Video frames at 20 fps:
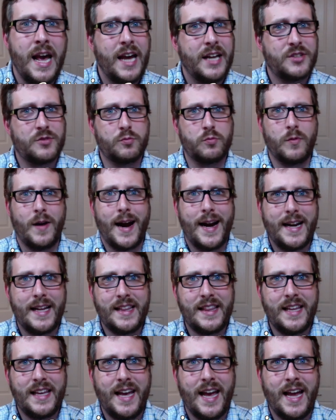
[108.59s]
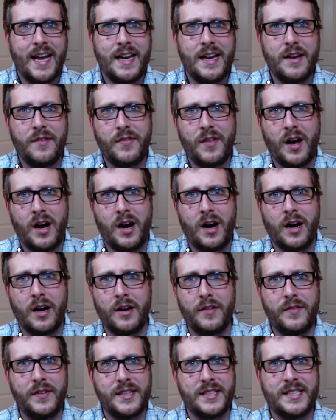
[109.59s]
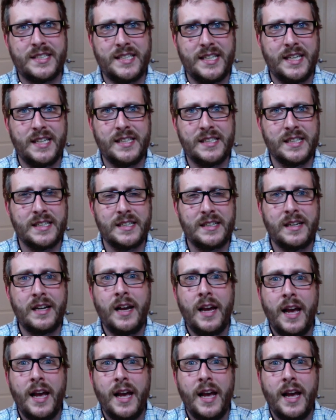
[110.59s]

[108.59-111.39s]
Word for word: It's right at the end of the harvest season